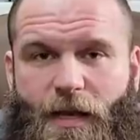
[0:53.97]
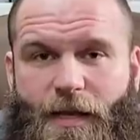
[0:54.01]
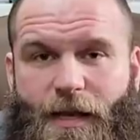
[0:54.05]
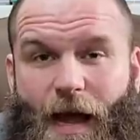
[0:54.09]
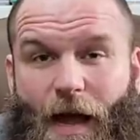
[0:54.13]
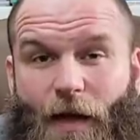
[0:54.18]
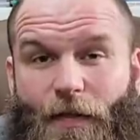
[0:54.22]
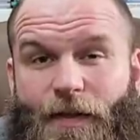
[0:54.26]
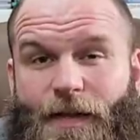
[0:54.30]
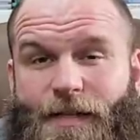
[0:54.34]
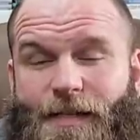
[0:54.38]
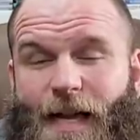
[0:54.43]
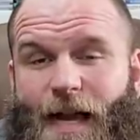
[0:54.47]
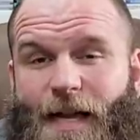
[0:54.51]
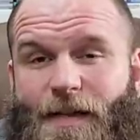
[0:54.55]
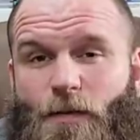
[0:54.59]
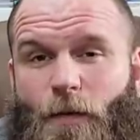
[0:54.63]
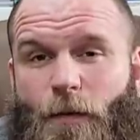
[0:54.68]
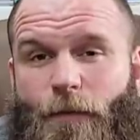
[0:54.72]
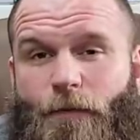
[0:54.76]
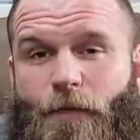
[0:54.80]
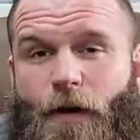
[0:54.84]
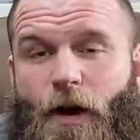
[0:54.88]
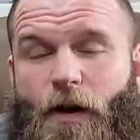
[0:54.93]
Now, these guys
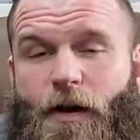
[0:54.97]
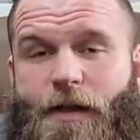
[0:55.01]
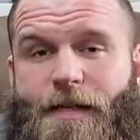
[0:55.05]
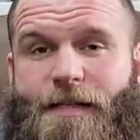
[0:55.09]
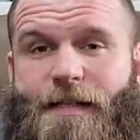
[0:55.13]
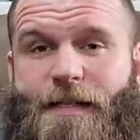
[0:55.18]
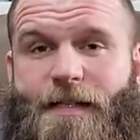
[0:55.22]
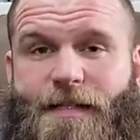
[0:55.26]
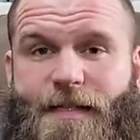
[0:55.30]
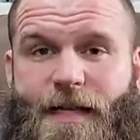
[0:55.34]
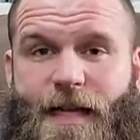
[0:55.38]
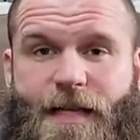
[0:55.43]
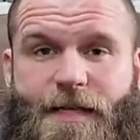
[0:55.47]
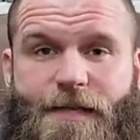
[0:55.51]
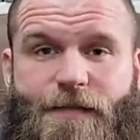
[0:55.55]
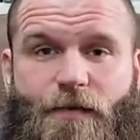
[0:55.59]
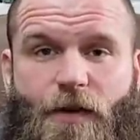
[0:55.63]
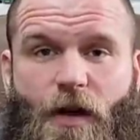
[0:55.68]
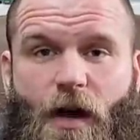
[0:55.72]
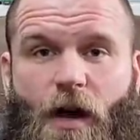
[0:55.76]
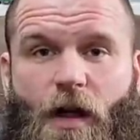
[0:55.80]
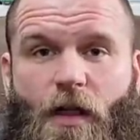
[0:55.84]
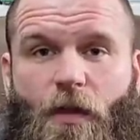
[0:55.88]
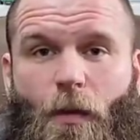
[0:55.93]
were very successful
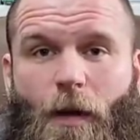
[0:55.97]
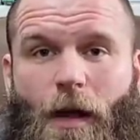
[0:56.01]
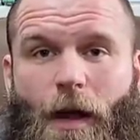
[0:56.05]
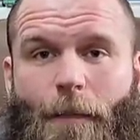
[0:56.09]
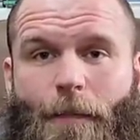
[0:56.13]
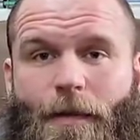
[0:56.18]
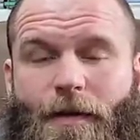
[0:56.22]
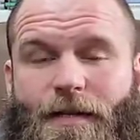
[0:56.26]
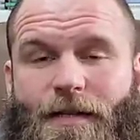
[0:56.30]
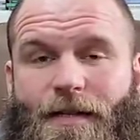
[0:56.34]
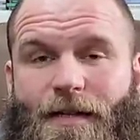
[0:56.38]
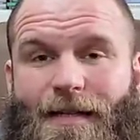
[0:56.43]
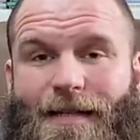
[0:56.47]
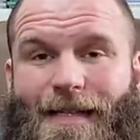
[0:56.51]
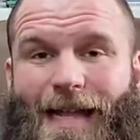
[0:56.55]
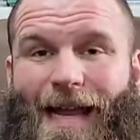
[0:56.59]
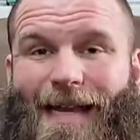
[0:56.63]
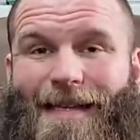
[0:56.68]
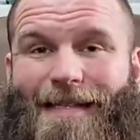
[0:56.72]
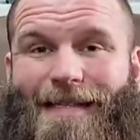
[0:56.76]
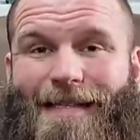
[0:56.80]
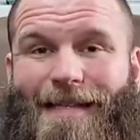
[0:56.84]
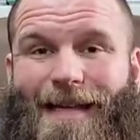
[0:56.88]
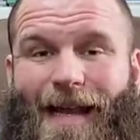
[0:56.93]
all the way up until
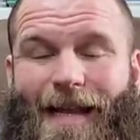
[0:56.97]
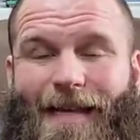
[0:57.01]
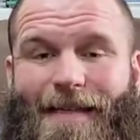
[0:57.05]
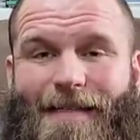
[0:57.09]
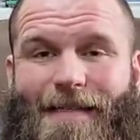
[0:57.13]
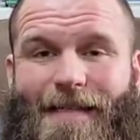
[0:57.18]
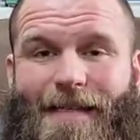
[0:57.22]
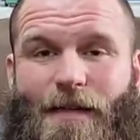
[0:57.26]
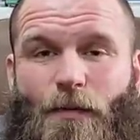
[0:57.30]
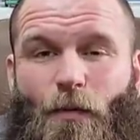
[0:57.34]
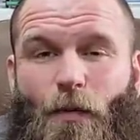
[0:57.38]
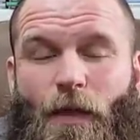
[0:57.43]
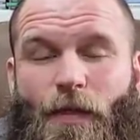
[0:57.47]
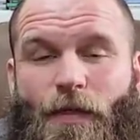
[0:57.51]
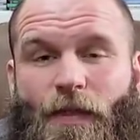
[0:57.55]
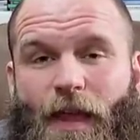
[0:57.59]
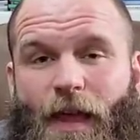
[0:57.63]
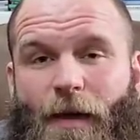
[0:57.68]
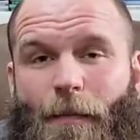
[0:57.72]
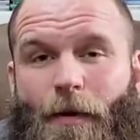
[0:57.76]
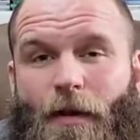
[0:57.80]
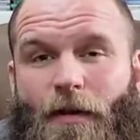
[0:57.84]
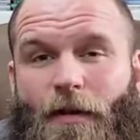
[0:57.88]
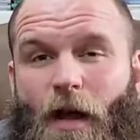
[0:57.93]
1918 when
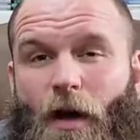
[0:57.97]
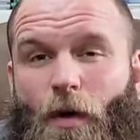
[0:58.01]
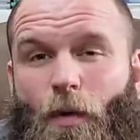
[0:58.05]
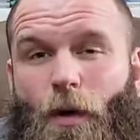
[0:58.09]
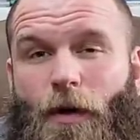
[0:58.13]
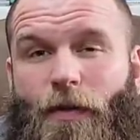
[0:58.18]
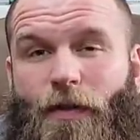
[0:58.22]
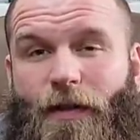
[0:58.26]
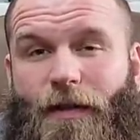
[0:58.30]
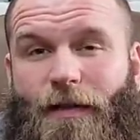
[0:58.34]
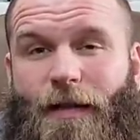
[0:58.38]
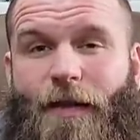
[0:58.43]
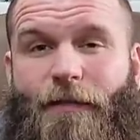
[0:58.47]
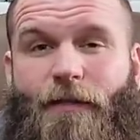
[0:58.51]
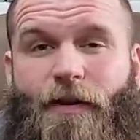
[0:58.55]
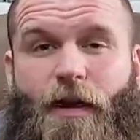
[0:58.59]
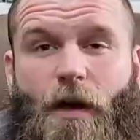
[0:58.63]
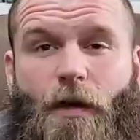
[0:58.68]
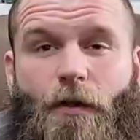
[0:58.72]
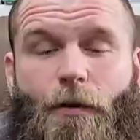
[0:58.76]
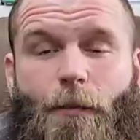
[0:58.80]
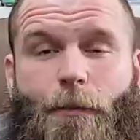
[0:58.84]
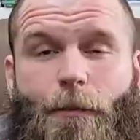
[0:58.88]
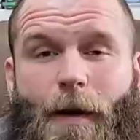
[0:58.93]
them, along with 11
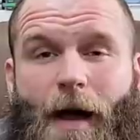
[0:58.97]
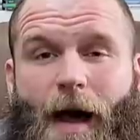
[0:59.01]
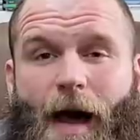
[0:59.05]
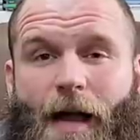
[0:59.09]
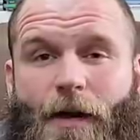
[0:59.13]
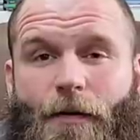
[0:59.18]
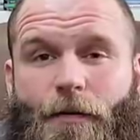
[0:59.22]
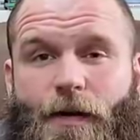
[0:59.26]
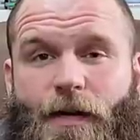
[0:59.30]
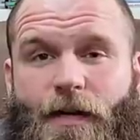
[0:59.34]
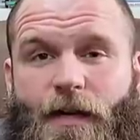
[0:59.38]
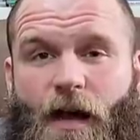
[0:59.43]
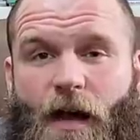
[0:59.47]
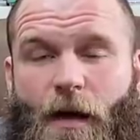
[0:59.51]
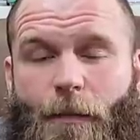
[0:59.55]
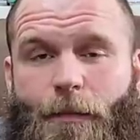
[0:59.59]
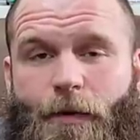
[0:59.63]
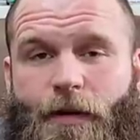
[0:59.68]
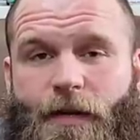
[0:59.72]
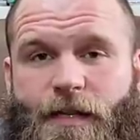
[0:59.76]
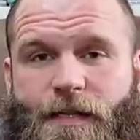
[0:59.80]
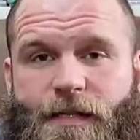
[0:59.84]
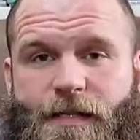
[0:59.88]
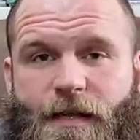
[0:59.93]
other pottery
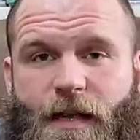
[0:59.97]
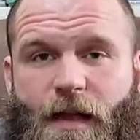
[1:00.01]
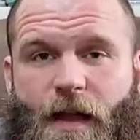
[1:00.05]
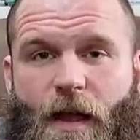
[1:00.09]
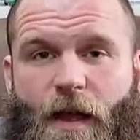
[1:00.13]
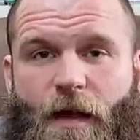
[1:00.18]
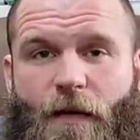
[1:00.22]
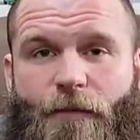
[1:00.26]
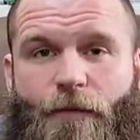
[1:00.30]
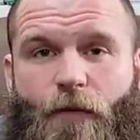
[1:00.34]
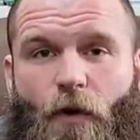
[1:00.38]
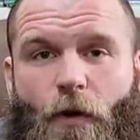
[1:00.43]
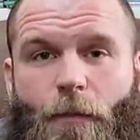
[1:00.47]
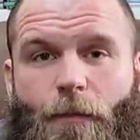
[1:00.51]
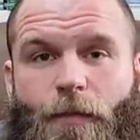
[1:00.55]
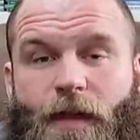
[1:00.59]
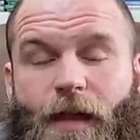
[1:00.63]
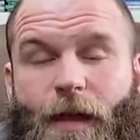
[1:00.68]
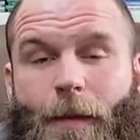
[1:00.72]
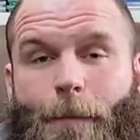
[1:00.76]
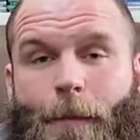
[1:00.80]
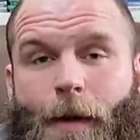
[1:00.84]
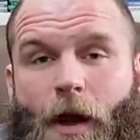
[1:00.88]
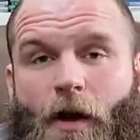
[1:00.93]
companies, formed
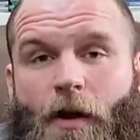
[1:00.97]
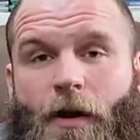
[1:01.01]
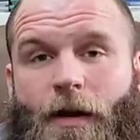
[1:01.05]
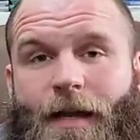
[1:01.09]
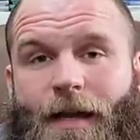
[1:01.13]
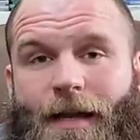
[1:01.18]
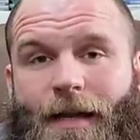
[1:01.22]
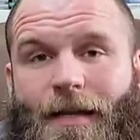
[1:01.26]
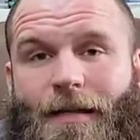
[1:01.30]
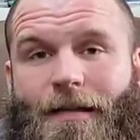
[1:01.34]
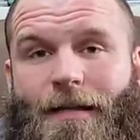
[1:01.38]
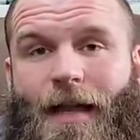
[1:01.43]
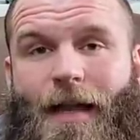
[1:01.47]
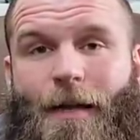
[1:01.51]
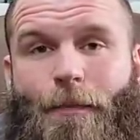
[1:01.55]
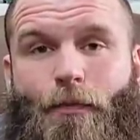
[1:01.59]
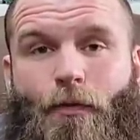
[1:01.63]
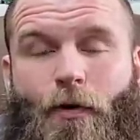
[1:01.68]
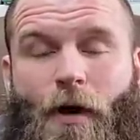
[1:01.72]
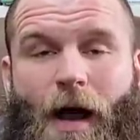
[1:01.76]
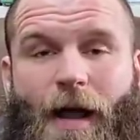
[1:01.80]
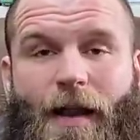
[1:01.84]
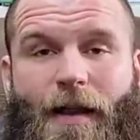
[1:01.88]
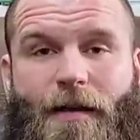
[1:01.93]
the American Clay
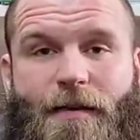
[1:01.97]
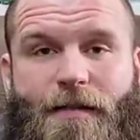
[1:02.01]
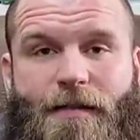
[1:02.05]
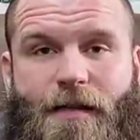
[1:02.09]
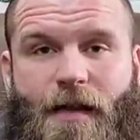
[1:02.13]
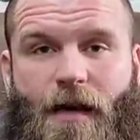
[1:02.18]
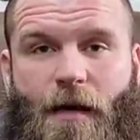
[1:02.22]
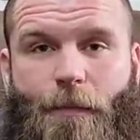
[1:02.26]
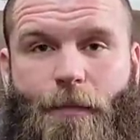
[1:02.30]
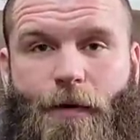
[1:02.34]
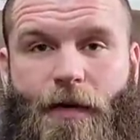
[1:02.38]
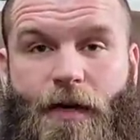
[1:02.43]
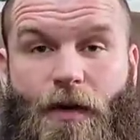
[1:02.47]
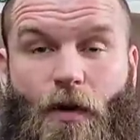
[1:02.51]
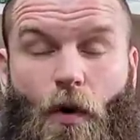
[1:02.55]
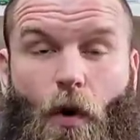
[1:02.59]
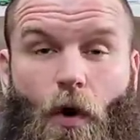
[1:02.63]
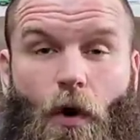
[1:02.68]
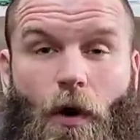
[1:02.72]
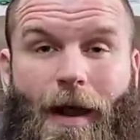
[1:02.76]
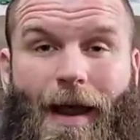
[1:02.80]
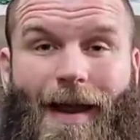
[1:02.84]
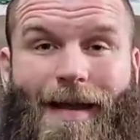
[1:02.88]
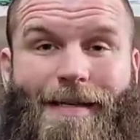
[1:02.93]
Products Company,
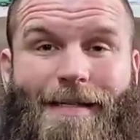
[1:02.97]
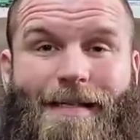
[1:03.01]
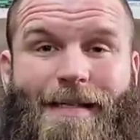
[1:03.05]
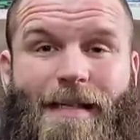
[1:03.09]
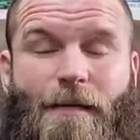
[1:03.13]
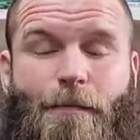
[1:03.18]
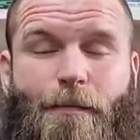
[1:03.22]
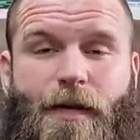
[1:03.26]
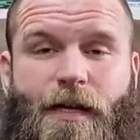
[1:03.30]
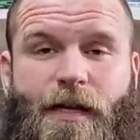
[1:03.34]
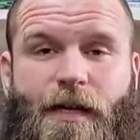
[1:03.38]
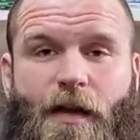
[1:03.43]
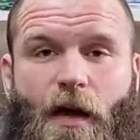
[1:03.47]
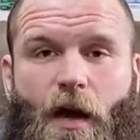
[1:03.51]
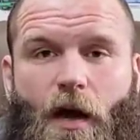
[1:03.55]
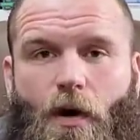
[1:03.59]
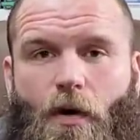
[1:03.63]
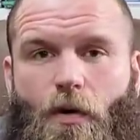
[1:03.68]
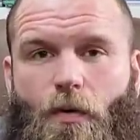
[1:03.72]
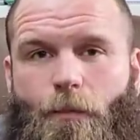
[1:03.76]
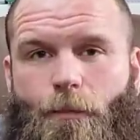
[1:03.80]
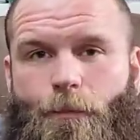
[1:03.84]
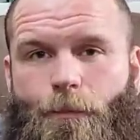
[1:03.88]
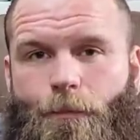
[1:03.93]
or
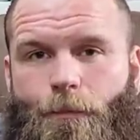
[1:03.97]
ACPO.